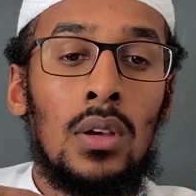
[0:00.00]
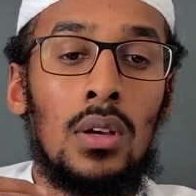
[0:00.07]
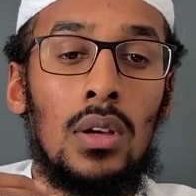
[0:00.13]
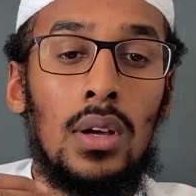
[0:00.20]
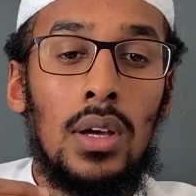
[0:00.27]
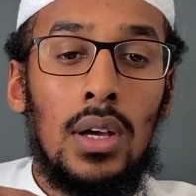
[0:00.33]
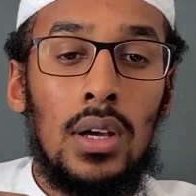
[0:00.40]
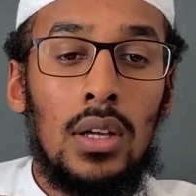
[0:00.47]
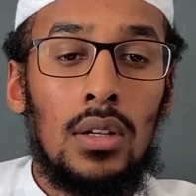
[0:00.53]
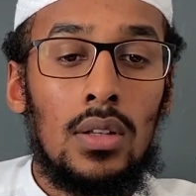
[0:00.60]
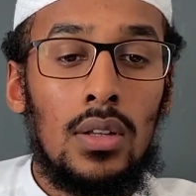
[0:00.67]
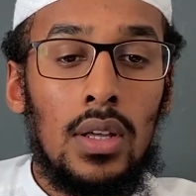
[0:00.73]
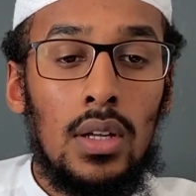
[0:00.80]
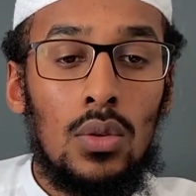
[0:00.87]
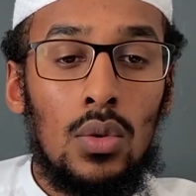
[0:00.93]
And
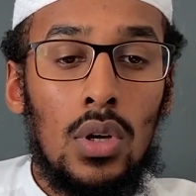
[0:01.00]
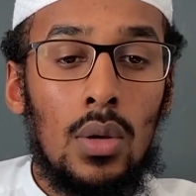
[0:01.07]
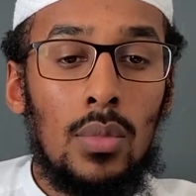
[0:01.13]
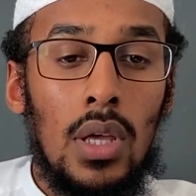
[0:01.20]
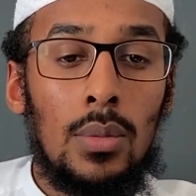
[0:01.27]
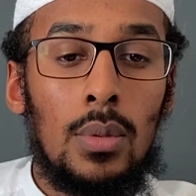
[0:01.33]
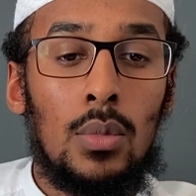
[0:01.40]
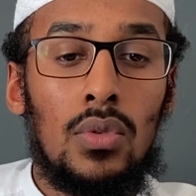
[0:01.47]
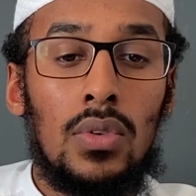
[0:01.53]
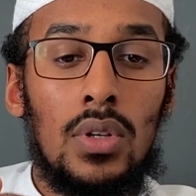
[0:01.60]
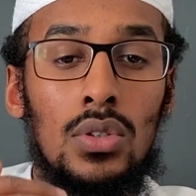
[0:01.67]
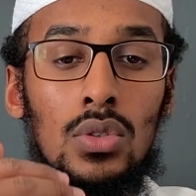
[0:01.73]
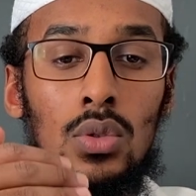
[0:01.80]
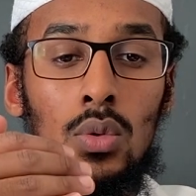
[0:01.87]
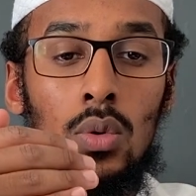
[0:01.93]
then you can maybe move on
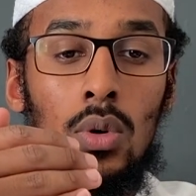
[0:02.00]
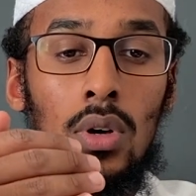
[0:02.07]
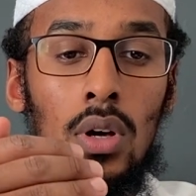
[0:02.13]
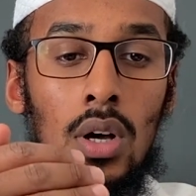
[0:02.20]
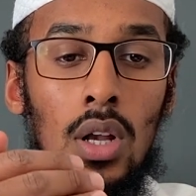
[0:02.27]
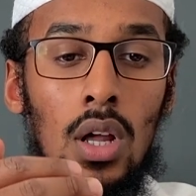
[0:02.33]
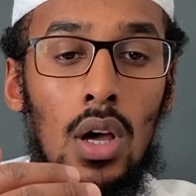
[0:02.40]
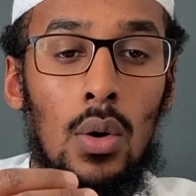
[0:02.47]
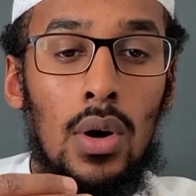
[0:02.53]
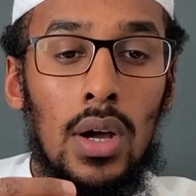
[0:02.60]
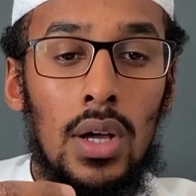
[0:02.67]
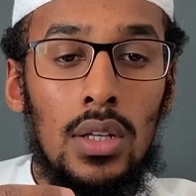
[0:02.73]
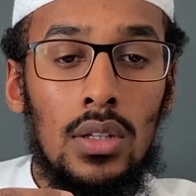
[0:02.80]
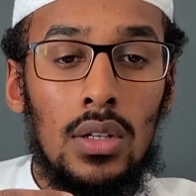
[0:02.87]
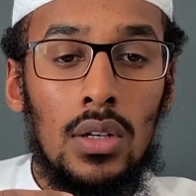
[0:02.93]
to
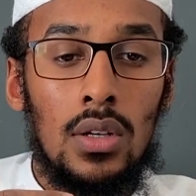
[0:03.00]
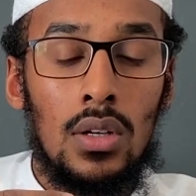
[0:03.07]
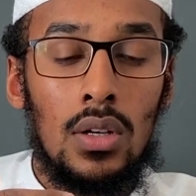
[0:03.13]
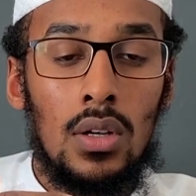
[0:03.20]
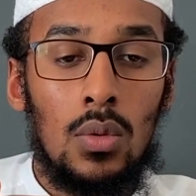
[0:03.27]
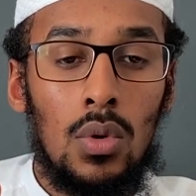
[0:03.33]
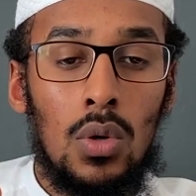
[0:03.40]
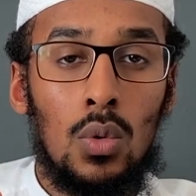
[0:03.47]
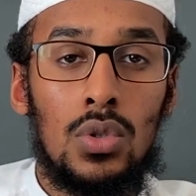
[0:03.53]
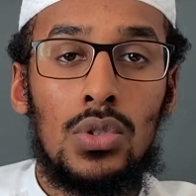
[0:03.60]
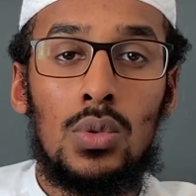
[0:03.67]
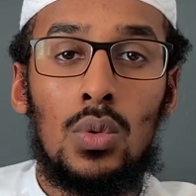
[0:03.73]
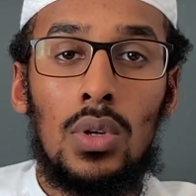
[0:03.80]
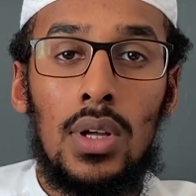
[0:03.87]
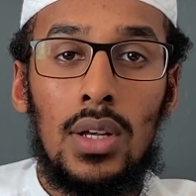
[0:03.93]
Al-Qawa'id
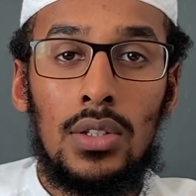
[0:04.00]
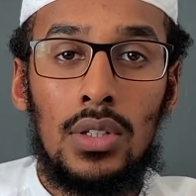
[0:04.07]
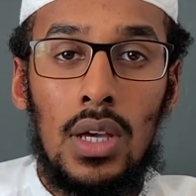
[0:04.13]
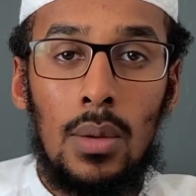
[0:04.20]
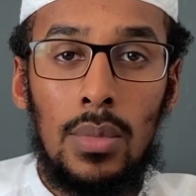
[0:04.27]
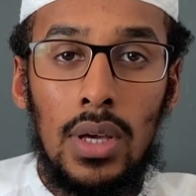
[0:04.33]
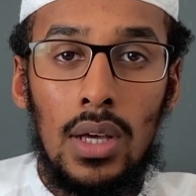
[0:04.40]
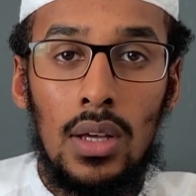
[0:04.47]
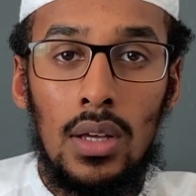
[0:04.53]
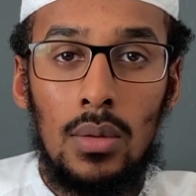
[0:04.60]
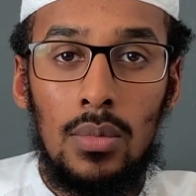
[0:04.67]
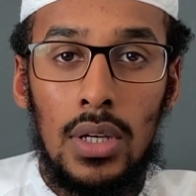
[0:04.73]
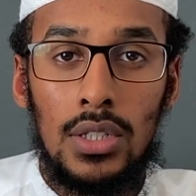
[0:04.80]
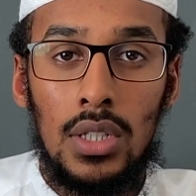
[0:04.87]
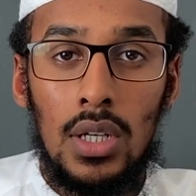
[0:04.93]
wal-Usul al-Jami'ah
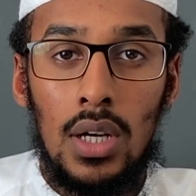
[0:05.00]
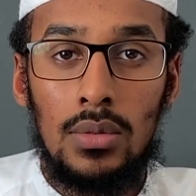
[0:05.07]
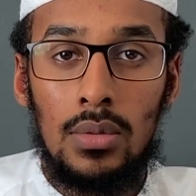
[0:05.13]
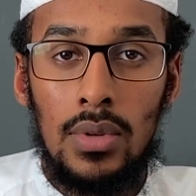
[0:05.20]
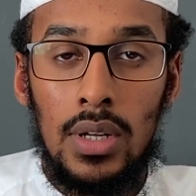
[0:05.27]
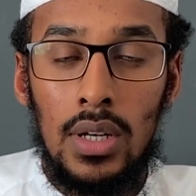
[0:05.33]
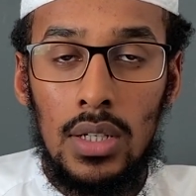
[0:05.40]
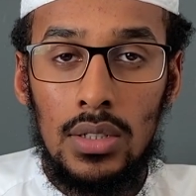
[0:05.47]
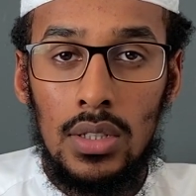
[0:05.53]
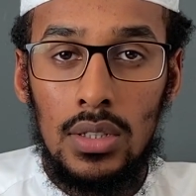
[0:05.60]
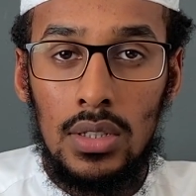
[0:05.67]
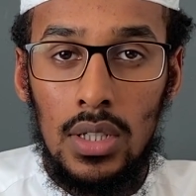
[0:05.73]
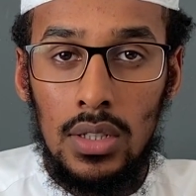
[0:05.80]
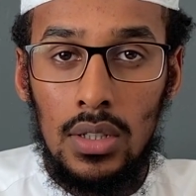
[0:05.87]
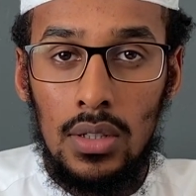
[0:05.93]
by Shaykh Abdurrahman Nasir
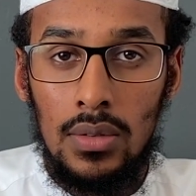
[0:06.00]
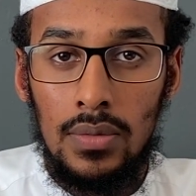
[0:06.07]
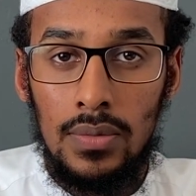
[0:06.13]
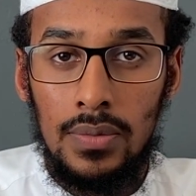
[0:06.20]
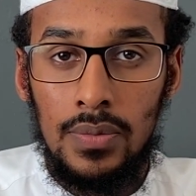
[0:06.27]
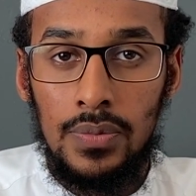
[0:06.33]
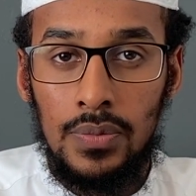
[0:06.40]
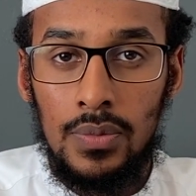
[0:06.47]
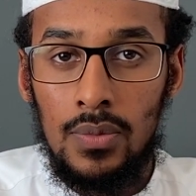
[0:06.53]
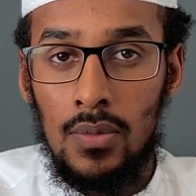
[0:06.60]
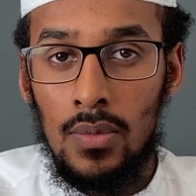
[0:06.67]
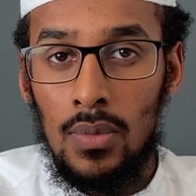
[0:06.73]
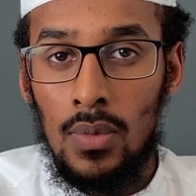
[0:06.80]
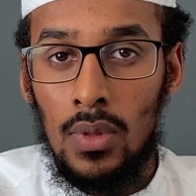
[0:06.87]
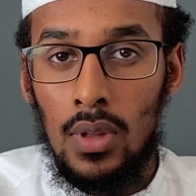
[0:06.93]
Sa'di.
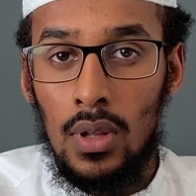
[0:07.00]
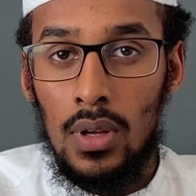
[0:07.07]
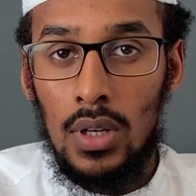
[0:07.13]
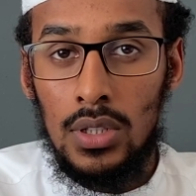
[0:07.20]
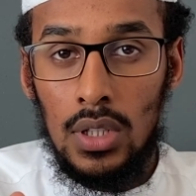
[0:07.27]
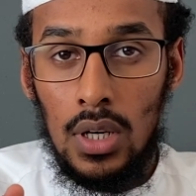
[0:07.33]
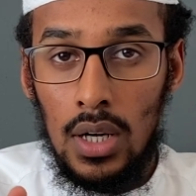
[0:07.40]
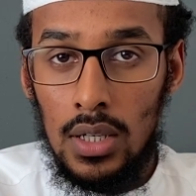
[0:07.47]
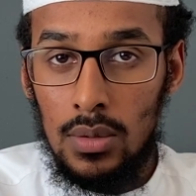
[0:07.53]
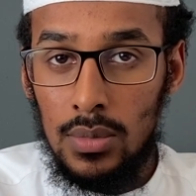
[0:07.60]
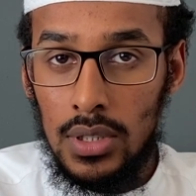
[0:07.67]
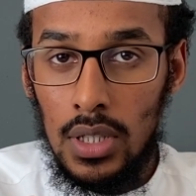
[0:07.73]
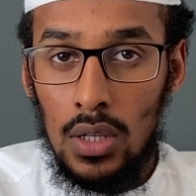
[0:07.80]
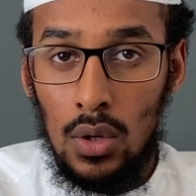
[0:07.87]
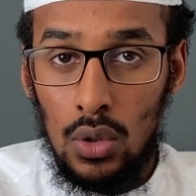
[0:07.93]
Shaykh Khalid
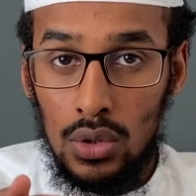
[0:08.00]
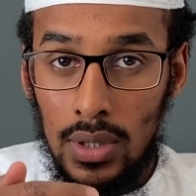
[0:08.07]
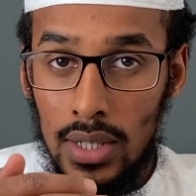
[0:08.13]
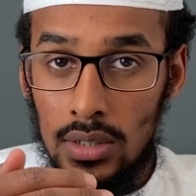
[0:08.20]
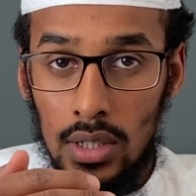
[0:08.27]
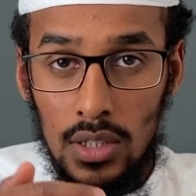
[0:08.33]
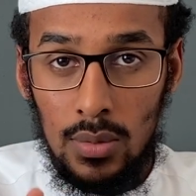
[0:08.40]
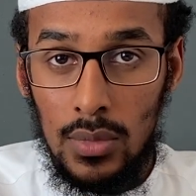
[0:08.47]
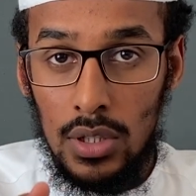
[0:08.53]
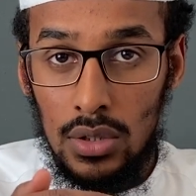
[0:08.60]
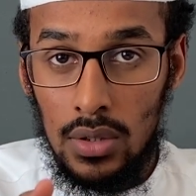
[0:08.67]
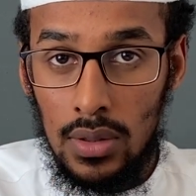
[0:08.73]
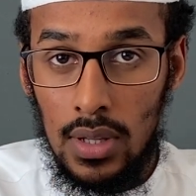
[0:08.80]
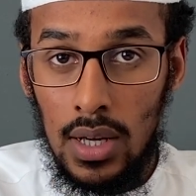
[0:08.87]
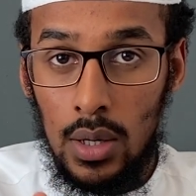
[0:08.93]
al-Mashayikh also has an explanation
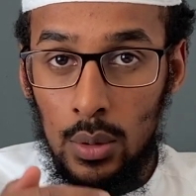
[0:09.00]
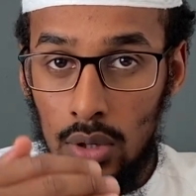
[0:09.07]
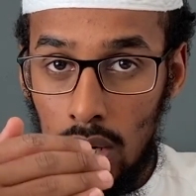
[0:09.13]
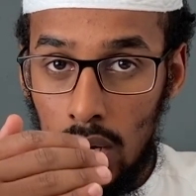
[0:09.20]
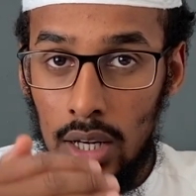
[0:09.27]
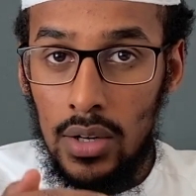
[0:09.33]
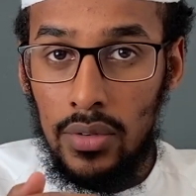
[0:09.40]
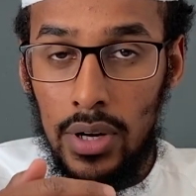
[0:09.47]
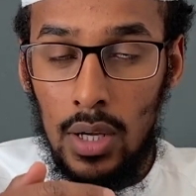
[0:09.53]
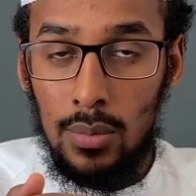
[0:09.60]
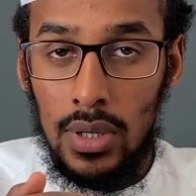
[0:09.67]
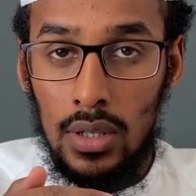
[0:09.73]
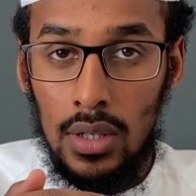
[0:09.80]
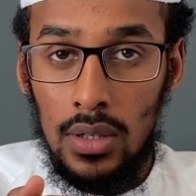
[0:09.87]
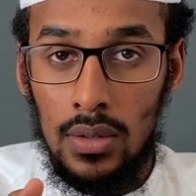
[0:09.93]
on that. I would highly
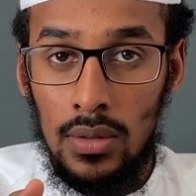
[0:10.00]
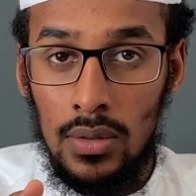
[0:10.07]
recommend it.